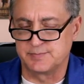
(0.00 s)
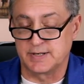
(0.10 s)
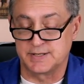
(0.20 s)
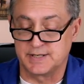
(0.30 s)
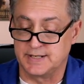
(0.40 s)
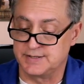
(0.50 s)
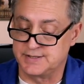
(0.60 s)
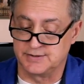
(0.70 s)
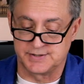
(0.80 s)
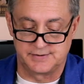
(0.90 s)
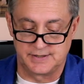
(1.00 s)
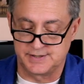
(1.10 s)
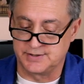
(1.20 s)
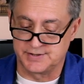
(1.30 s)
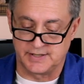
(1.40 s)
but I'll tell you, it still, they
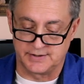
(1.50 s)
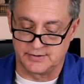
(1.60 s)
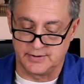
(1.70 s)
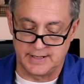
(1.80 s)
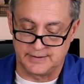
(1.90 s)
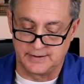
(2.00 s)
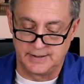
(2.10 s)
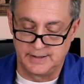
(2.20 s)
still sounded great.